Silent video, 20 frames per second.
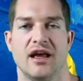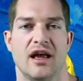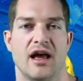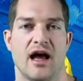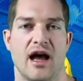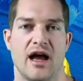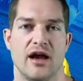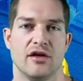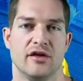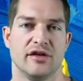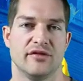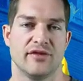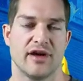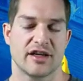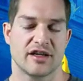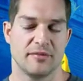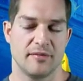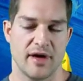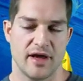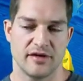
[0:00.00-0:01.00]
I only
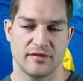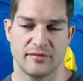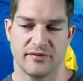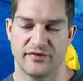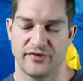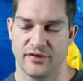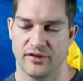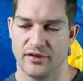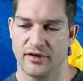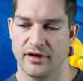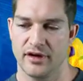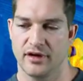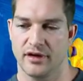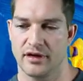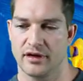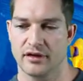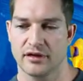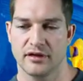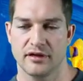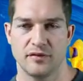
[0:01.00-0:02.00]
recommend them
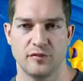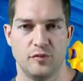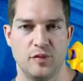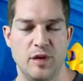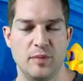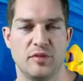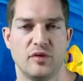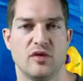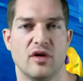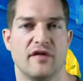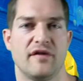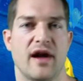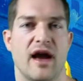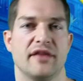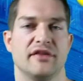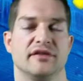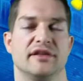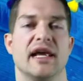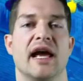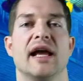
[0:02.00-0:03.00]
for people who have
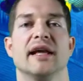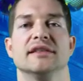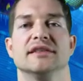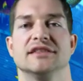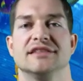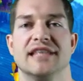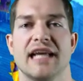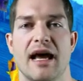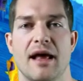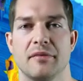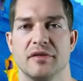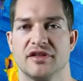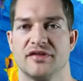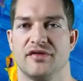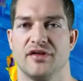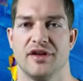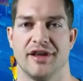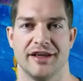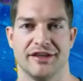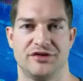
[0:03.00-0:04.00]
had their tanks established
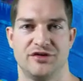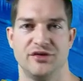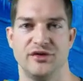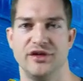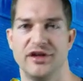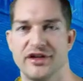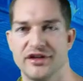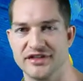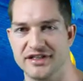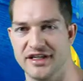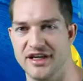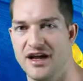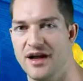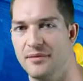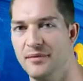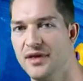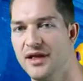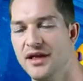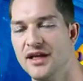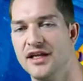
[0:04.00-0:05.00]
for like two years and
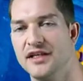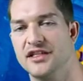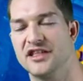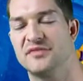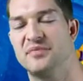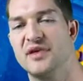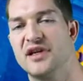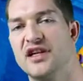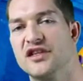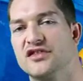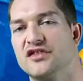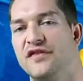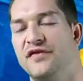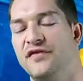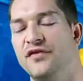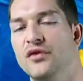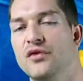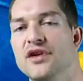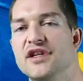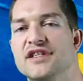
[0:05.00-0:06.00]
up, just because the
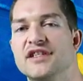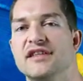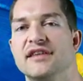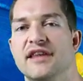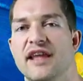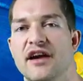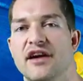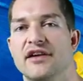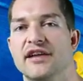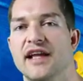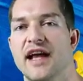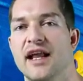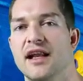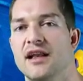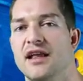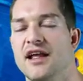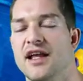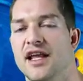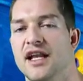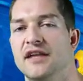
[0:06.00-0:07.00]
food isn't there
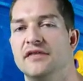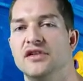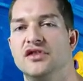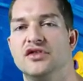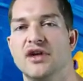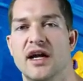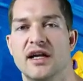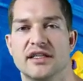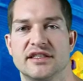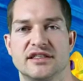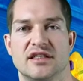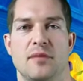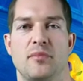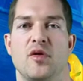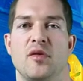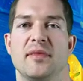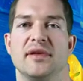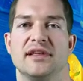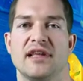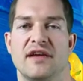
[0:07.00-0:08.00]
yet. And if you try to
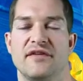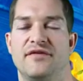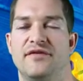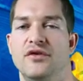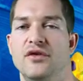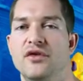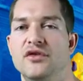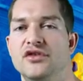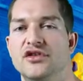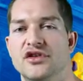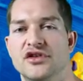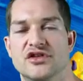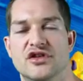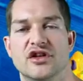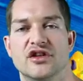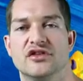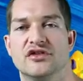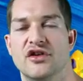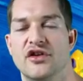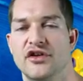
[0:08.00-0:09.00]
supplement that food, you're just
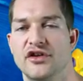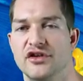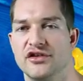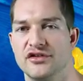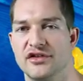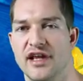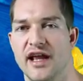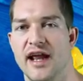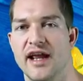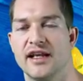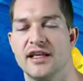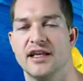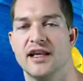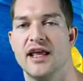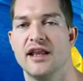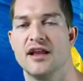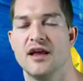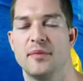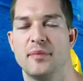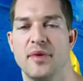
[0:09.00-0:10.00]
gonna dirty your tank and
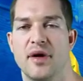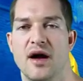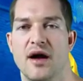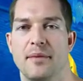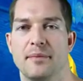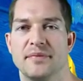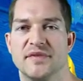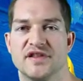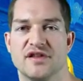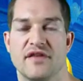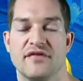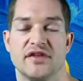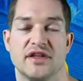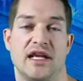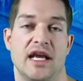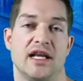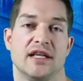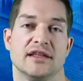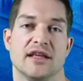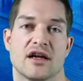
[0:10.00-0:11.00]
end up um,
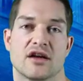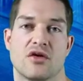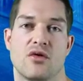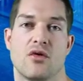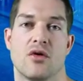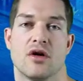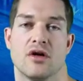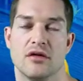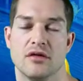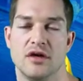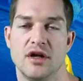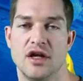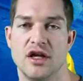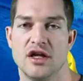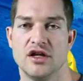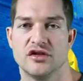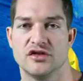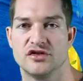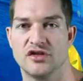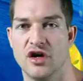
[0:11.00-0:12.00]
suffocating that coral.
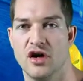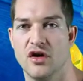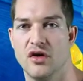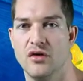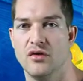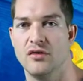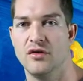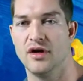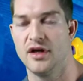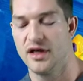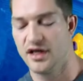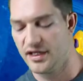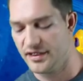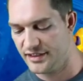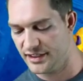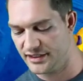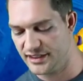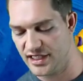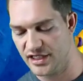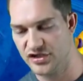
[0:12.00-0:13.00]
So
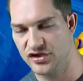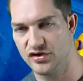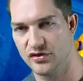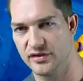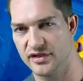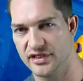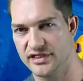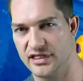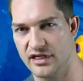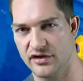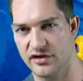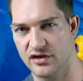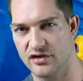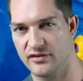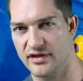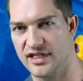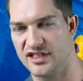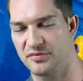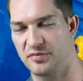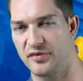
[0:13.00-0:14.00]
the tissue and the cellular
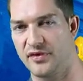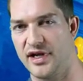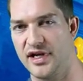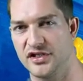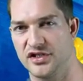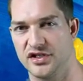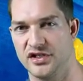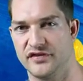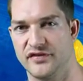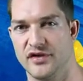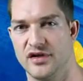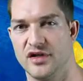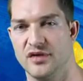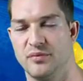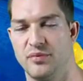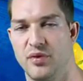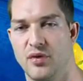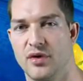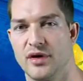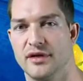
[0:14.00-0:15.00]
respiration is very
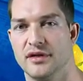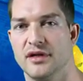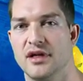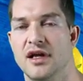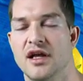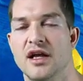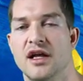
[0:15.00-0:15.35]
important